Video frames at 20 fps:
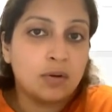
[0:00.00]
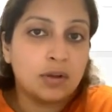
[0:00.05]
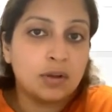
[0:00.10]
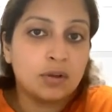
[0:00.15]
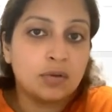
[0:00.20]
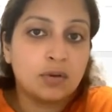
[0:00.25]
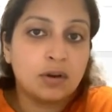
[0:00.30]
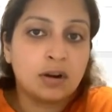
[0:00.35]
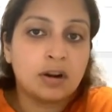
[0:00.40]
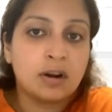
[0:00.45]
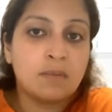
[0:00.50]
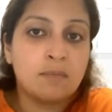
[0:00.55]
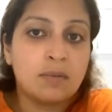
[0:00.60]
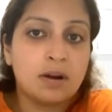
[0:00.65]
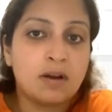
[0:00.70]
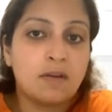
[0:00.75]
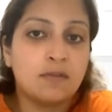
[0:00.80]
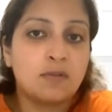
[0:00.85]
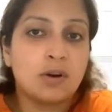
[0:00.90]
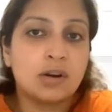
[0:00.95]
your number
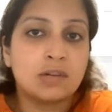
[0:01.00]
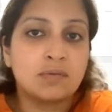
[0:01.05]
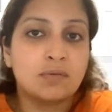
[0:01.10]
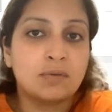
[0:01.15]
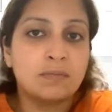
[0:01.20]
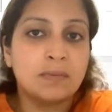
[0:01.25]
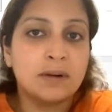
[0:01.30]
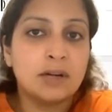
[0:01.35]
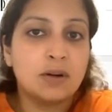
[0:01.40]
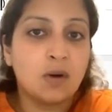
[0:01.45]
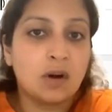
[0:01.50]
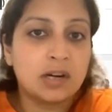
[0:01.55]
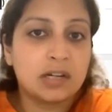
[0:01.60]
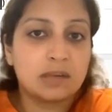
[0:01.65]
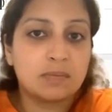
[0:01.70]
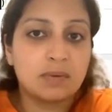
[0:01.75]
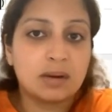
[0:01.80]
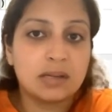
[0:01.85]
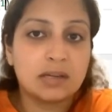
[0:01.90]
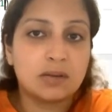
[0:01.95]
of dots would be
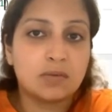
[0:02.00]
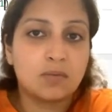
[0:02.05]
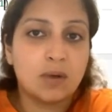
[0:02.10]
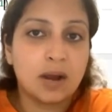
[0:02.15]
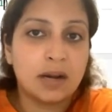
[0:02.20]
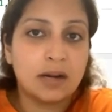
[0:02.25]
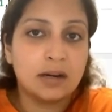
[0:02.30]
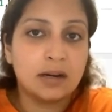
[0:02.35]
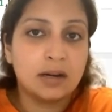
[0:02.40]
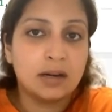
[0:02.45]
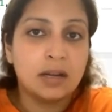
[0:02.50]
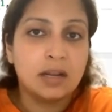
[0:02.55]
dots plus 1.